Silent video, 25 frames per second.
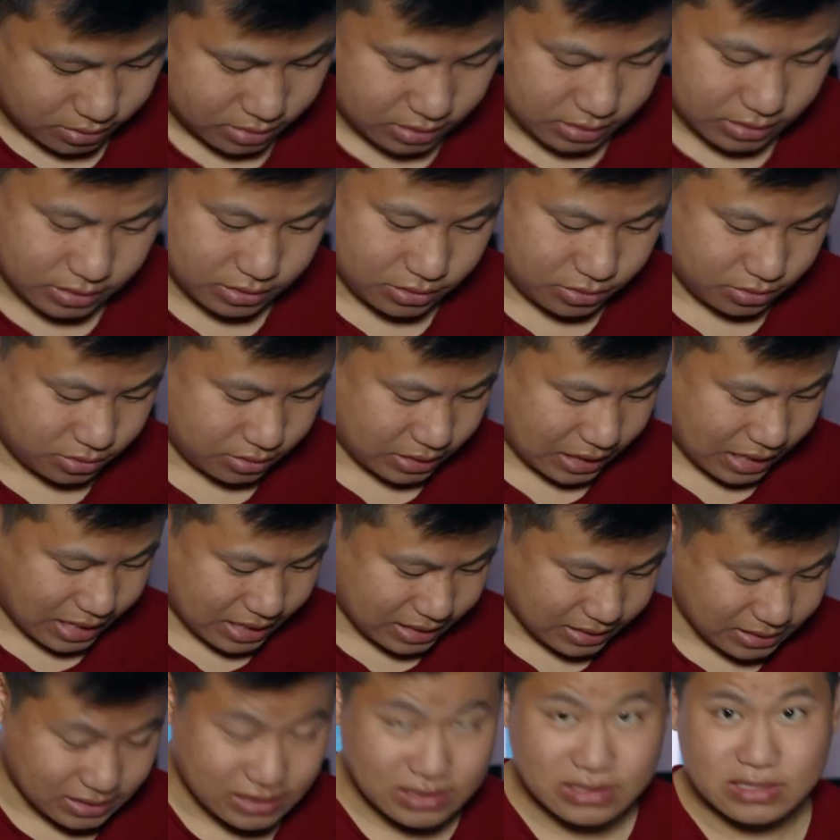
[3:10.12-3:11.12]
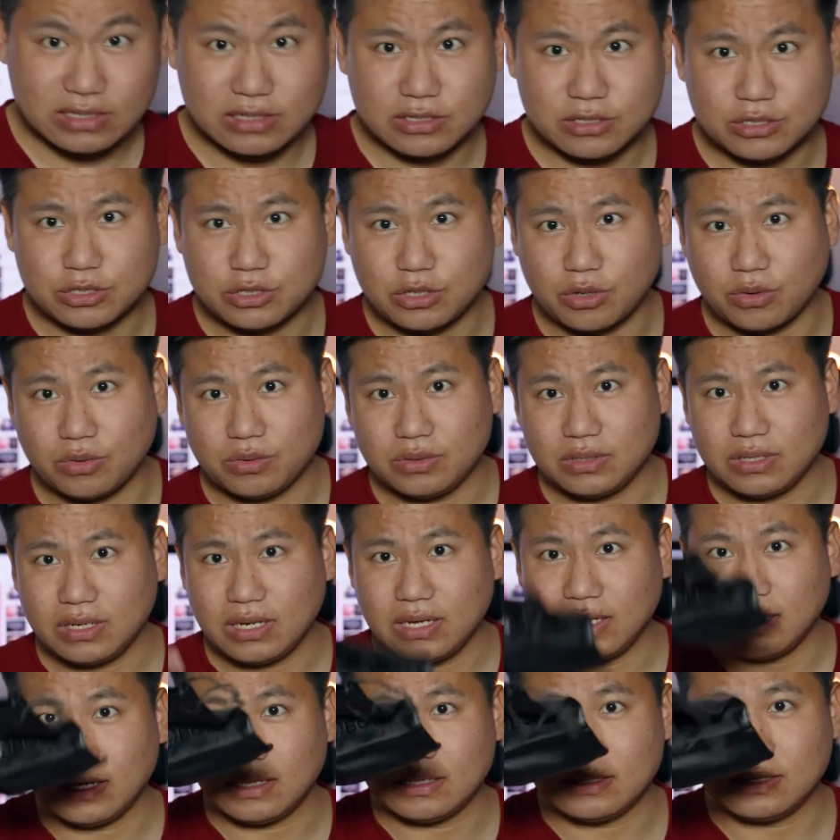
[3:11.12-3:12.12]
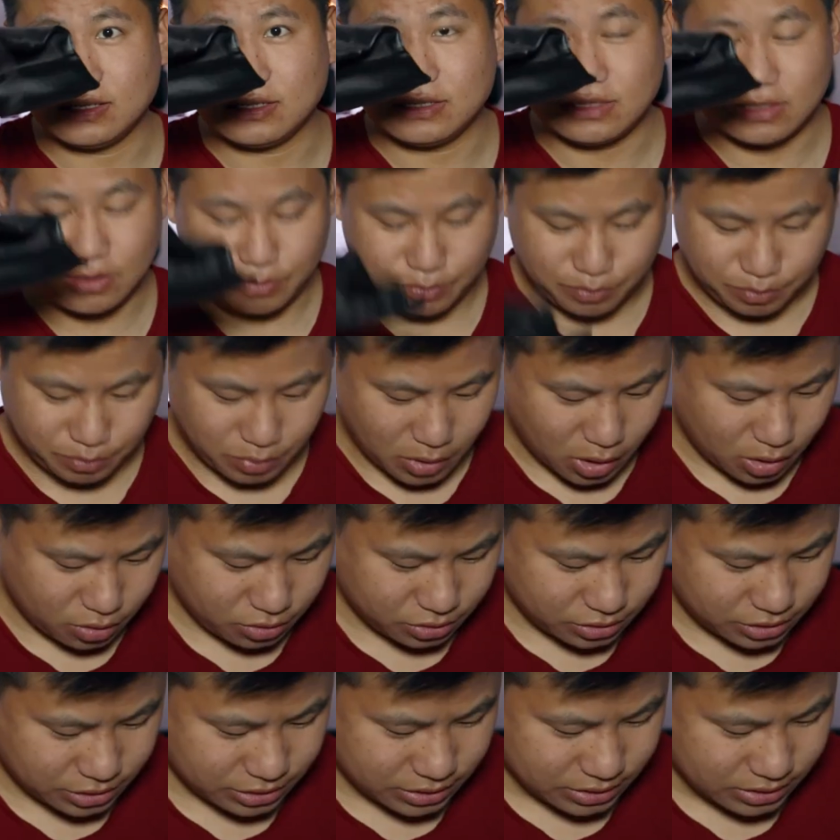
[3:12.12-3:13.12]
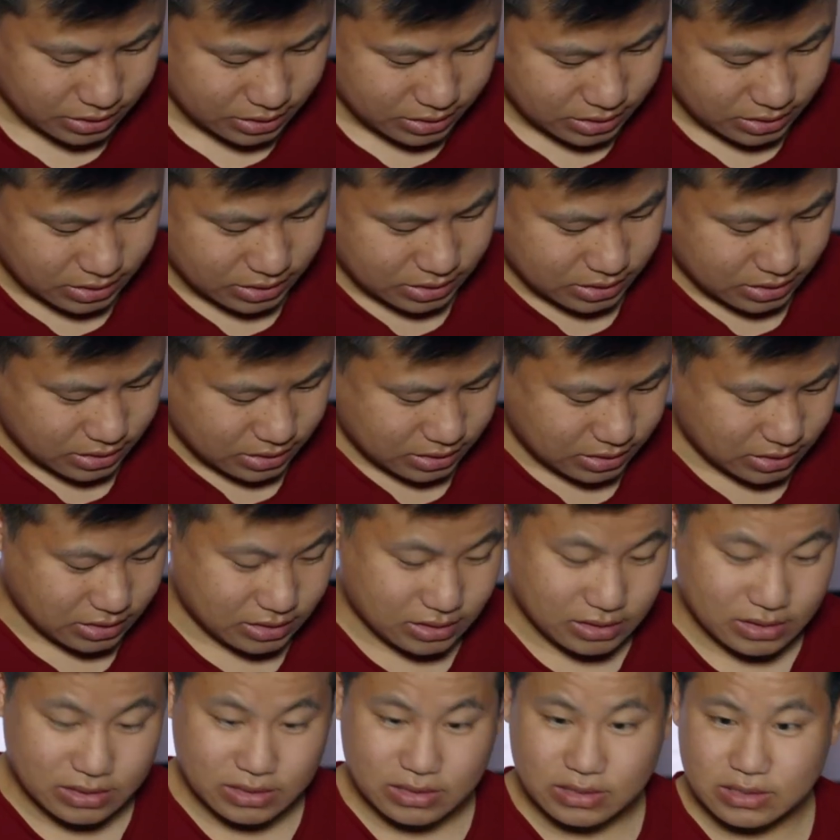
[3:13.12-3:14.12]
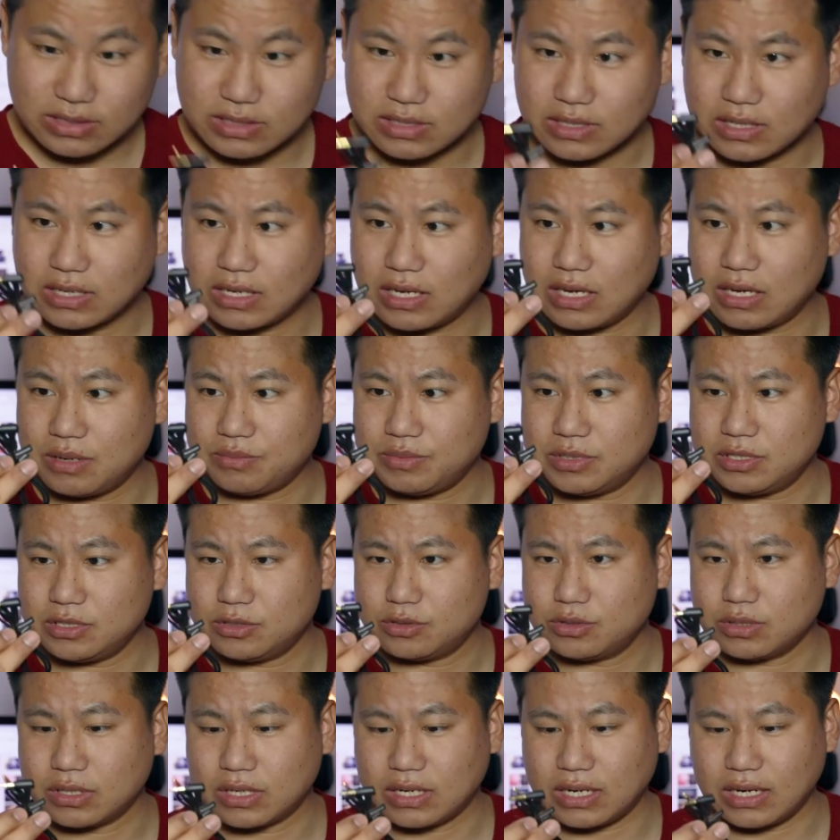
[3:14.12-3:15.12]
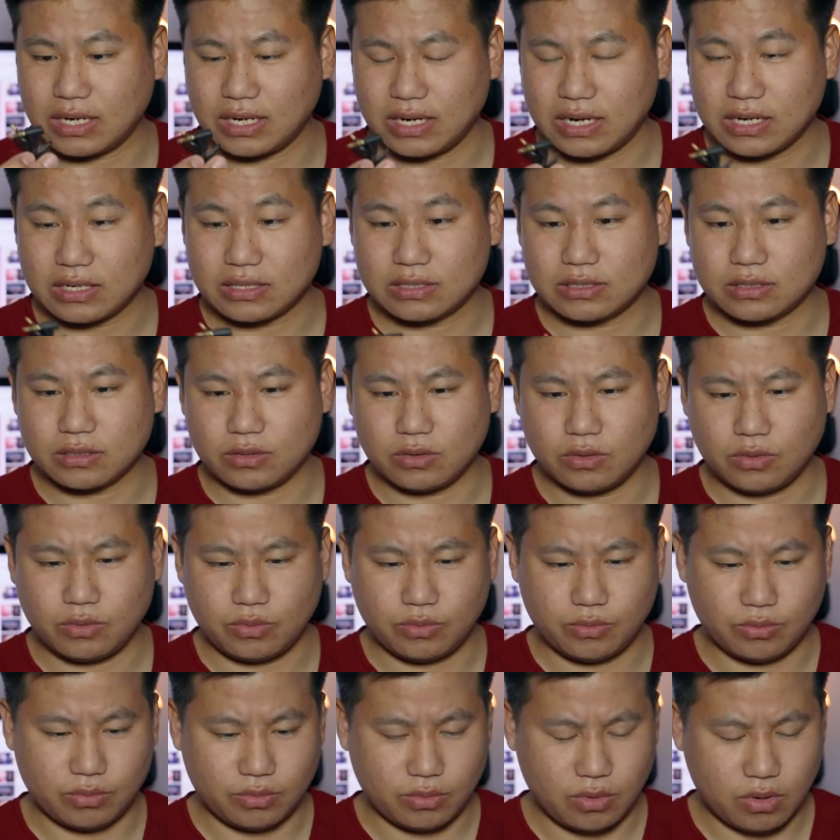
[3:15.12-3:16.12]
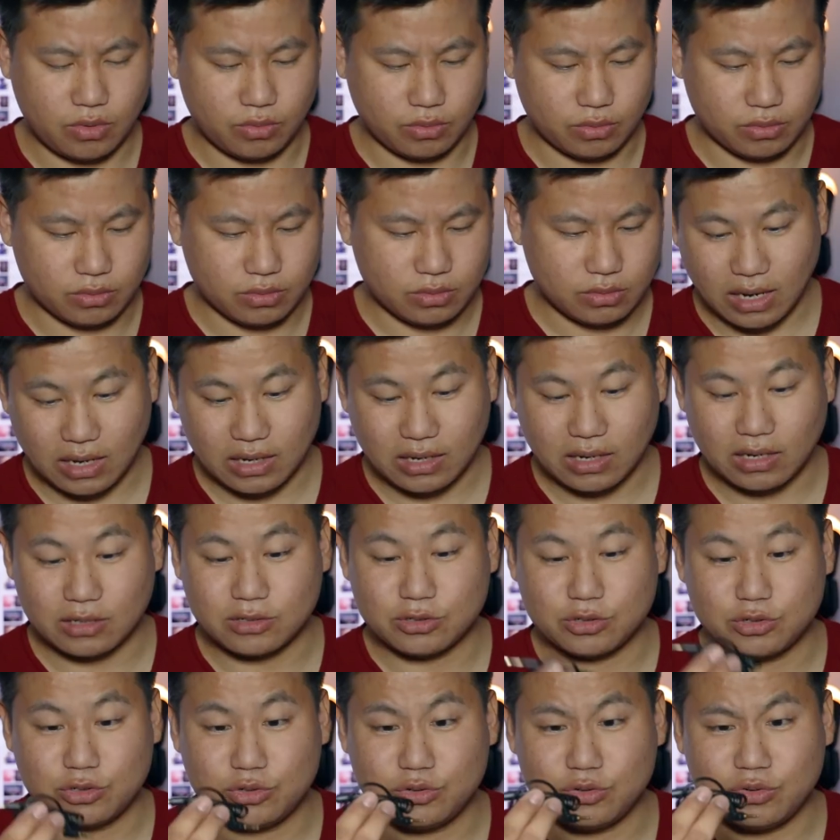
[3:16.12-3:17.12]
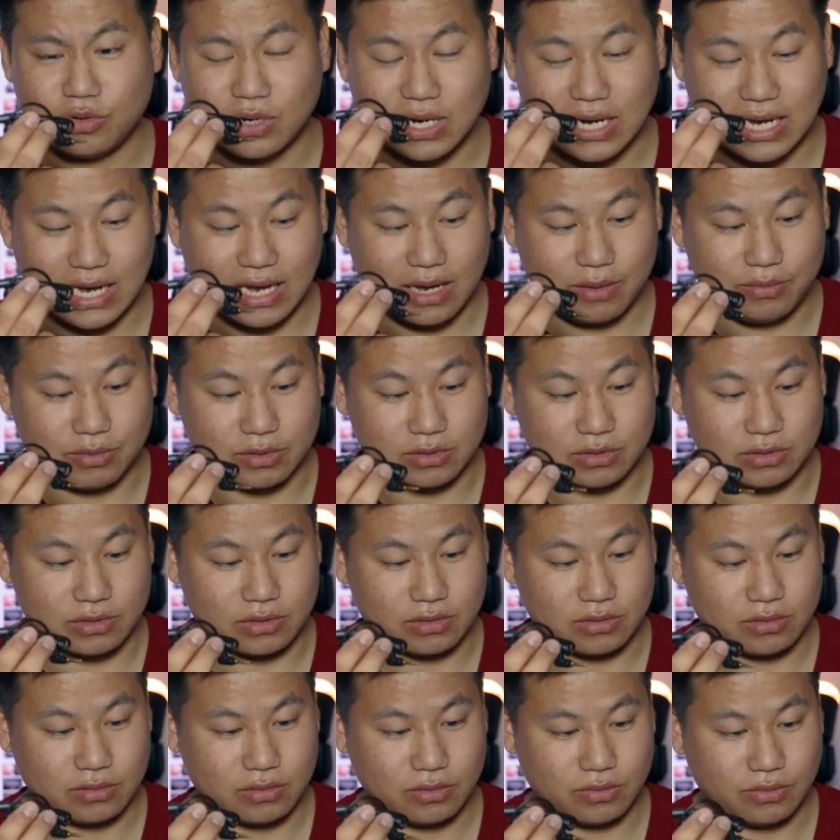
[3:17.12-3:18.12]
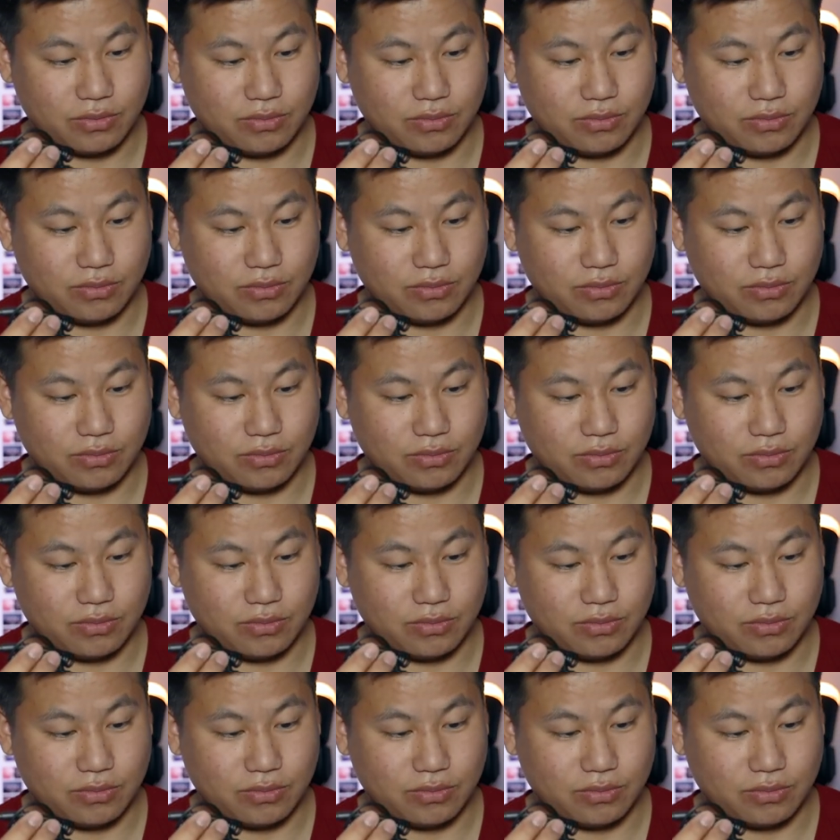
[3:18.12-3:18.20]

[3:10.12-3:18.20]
Okay, so as it is shown, there's a pouch, there's a cable to connect. Whoa, I got two cables.